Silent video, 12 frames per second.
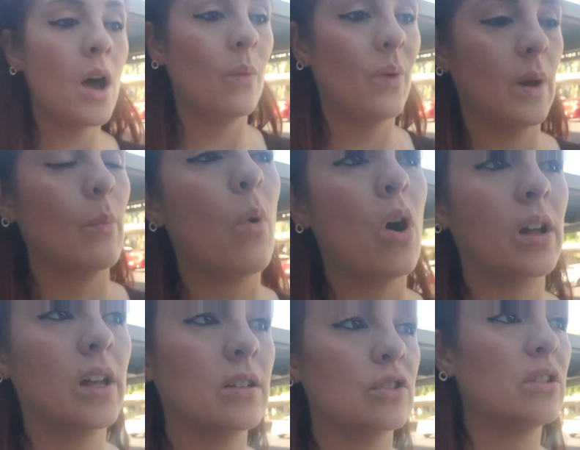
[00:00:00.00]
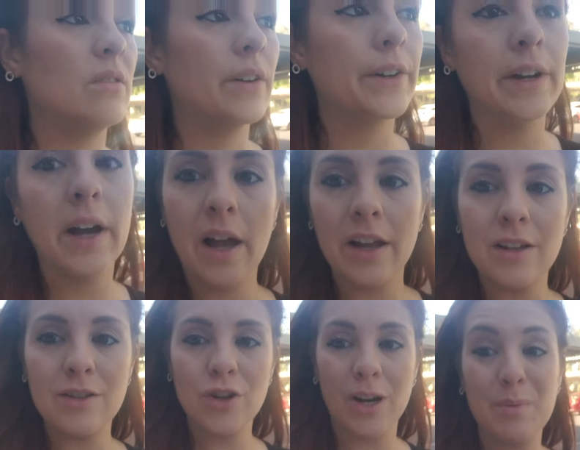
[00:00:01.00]
when I'm walking Shiva. I
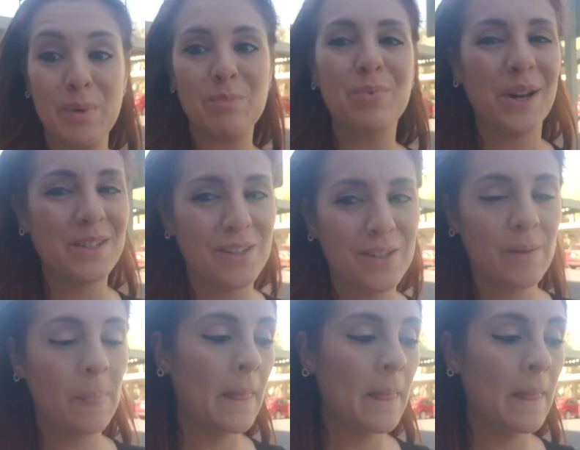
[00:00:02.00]
try to be present